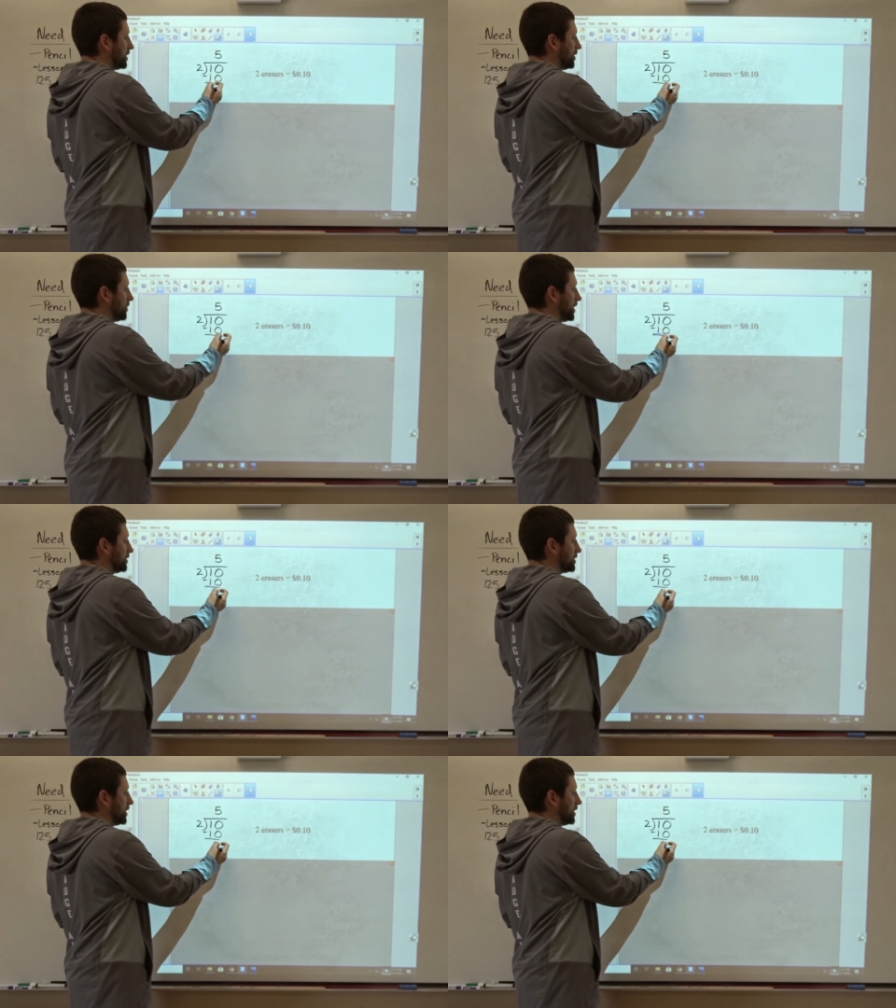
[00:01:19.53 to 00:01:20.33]
10
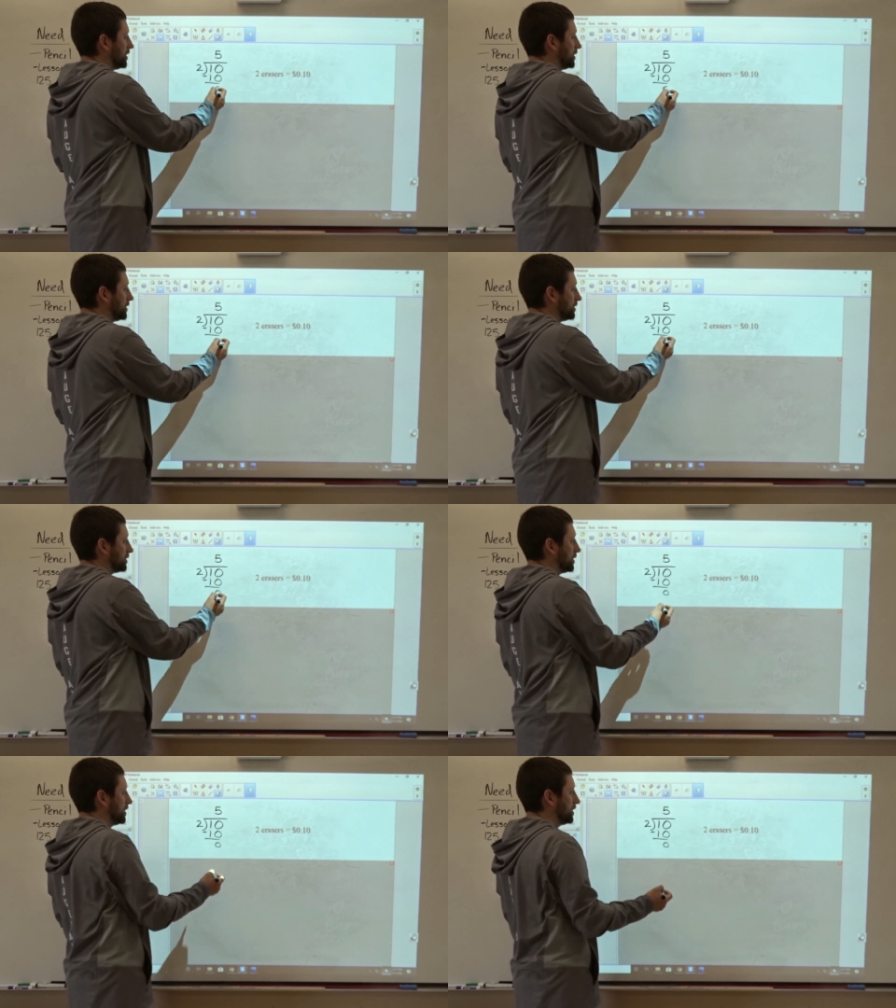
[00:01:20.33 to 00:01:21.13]
minus 10 is
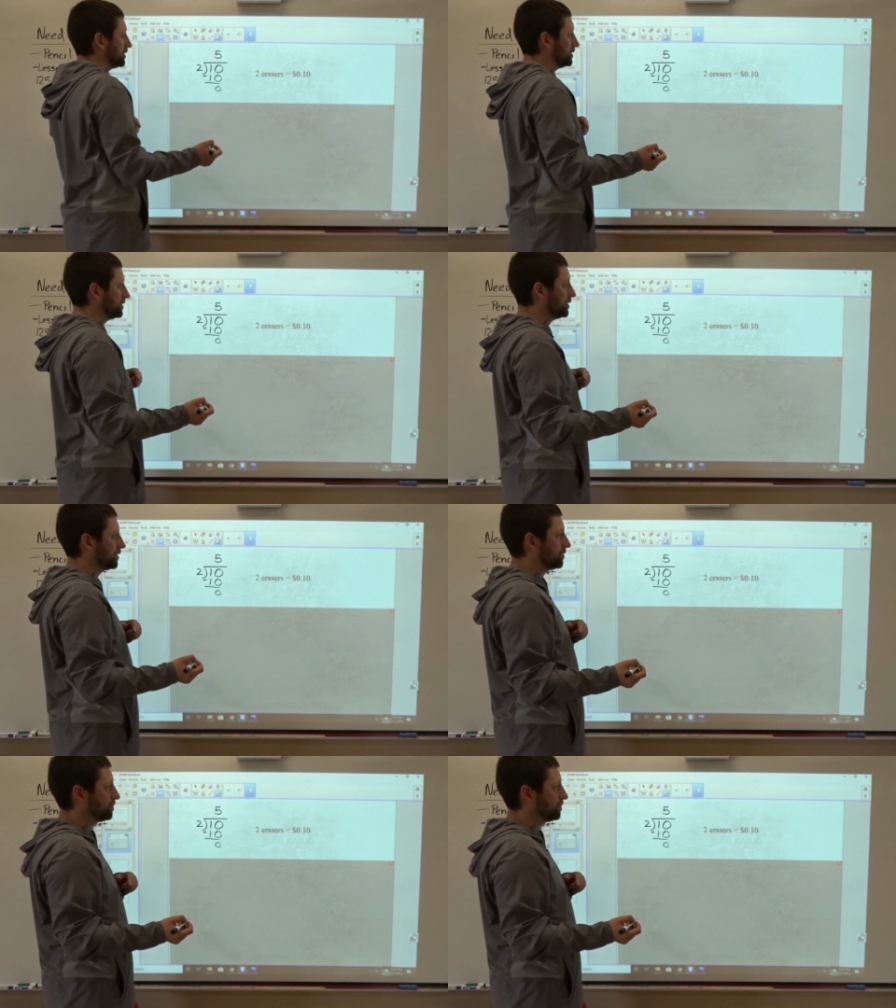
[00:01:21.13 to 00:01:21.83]
0.